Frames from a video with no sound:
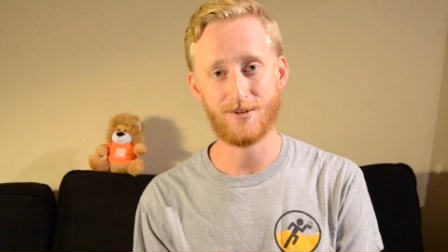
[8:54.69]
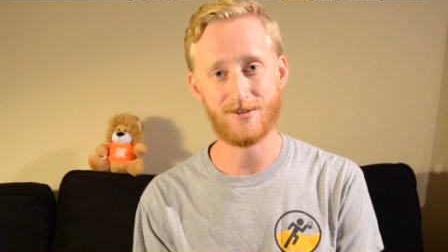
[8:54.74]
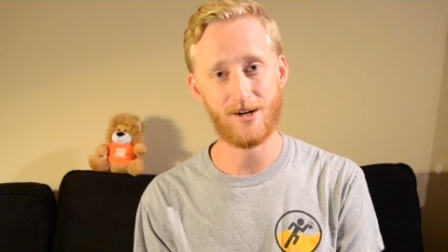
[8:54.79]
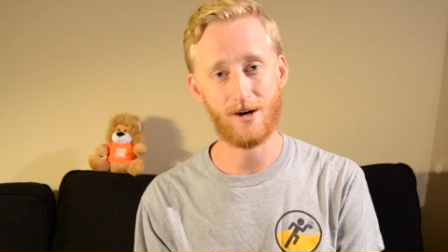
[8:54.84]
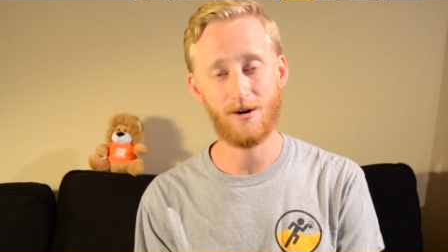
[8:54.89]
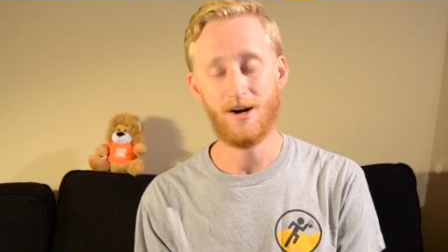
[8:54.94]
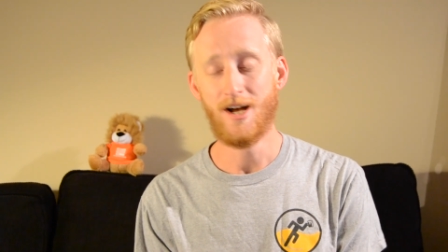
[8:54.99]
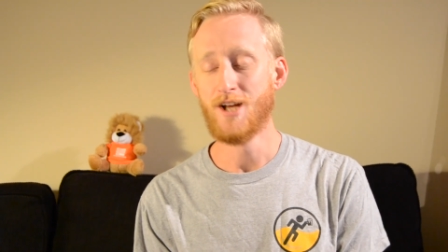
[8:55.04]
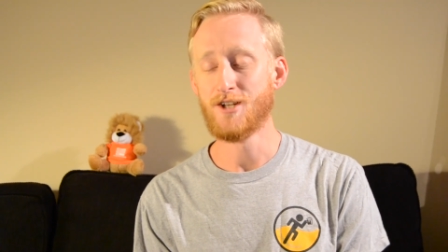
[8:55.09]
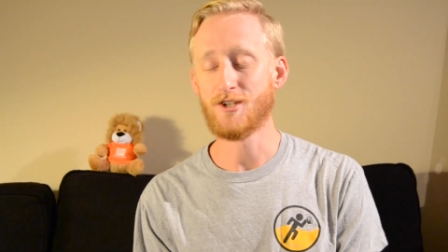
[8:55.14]

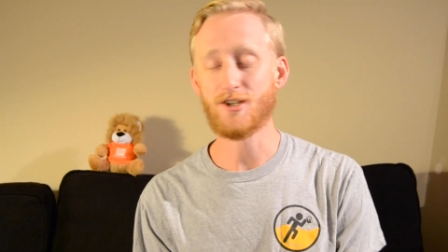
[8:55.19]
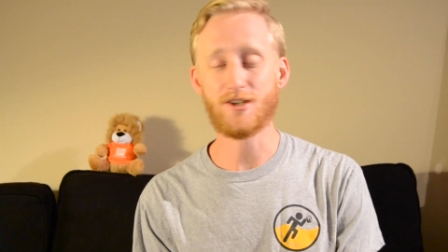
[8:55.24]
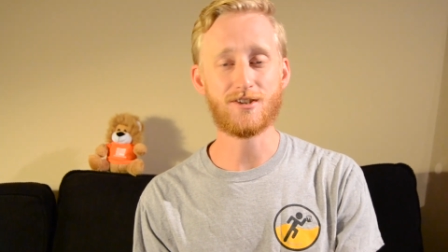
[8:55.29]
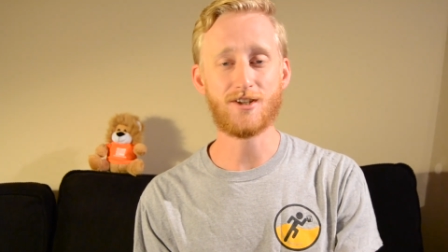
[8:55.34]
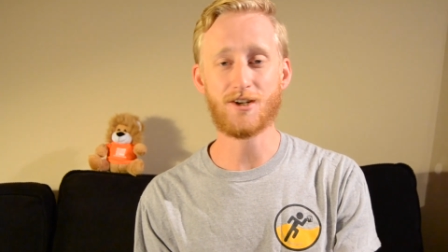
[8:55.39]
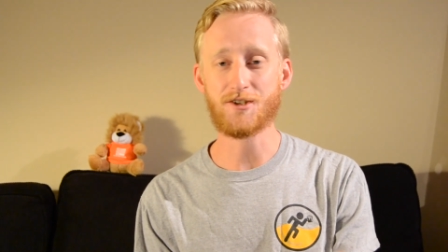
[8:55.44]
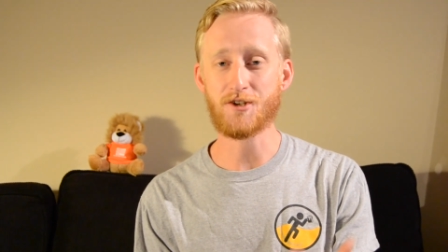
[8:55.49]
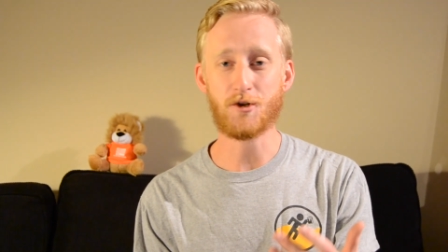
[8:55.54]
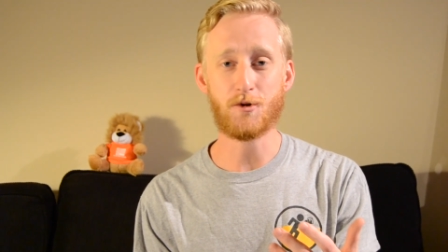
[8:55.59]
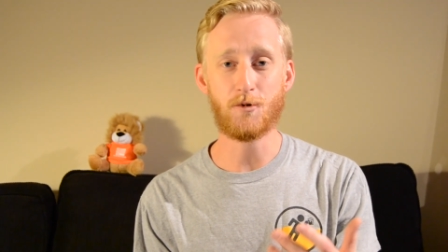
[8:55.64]
So just
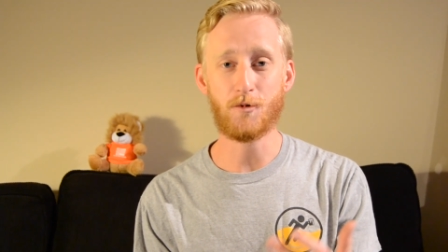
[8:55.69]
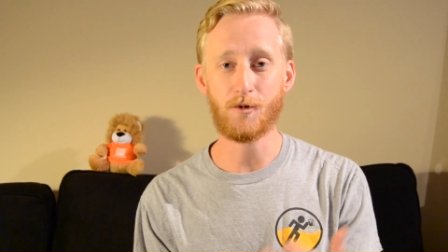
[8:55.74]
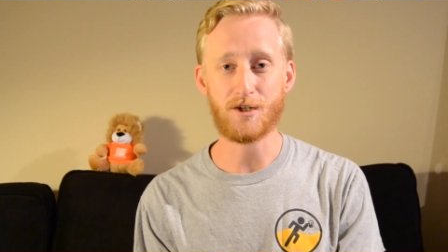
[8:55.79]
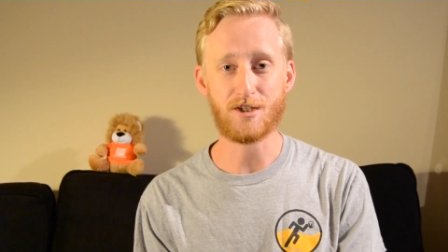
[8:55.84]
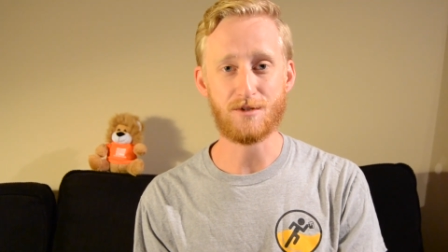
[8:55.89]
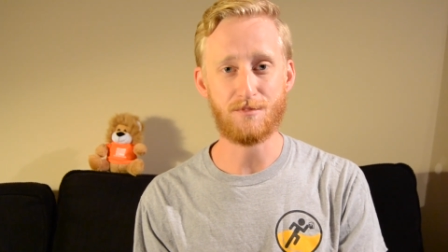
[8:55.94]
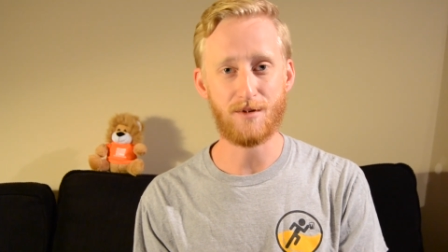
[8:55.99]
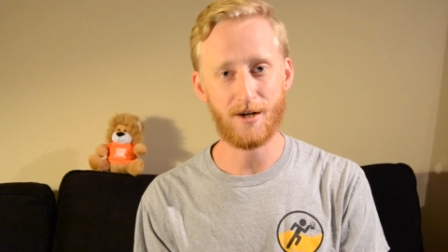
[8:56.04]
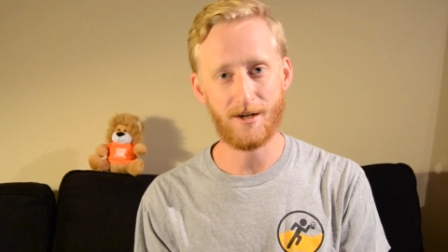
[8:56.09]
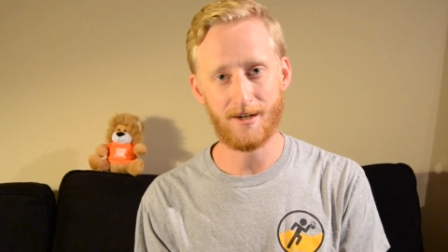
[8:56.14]
such a cool
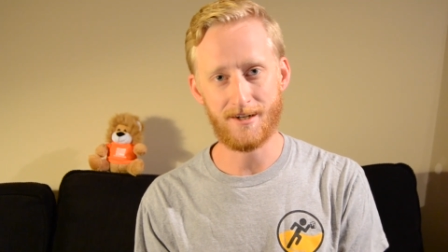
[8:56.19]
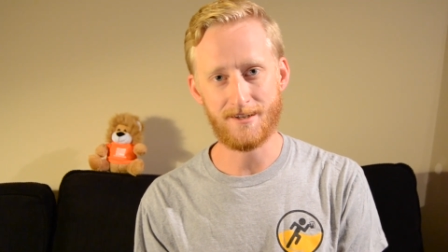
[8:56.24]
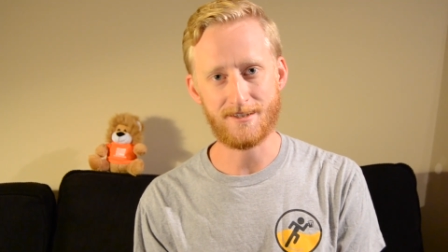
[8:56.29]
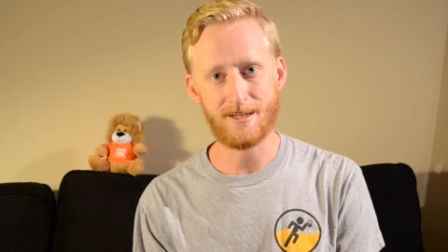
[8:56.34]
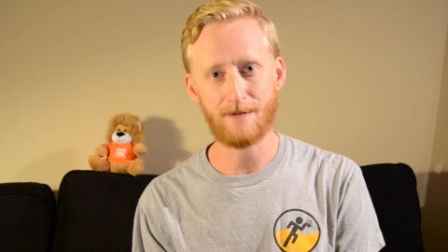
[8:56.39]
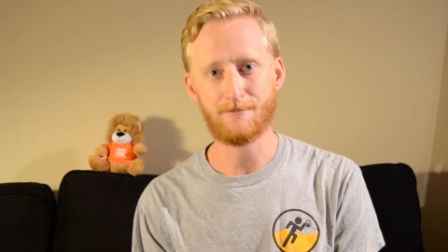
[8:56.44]
experience,